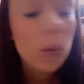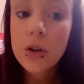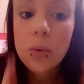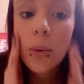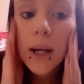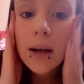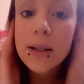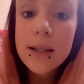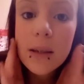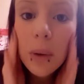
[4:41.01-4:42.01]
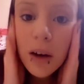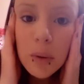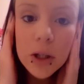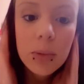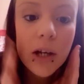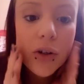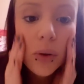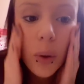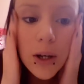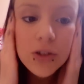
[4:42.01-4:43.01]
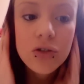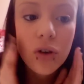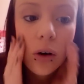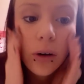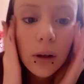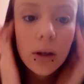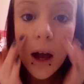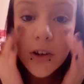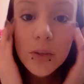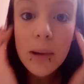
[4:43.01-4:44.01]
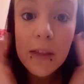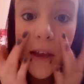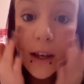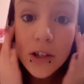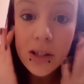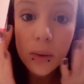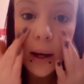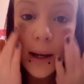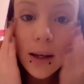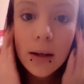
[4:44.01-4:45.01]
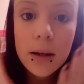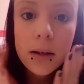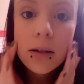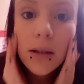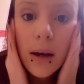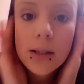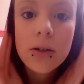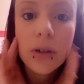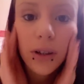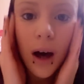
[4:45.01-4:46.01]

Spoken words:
So you probably can't see, but I've put the blush on quite strong. I just blend the edges away so it's not as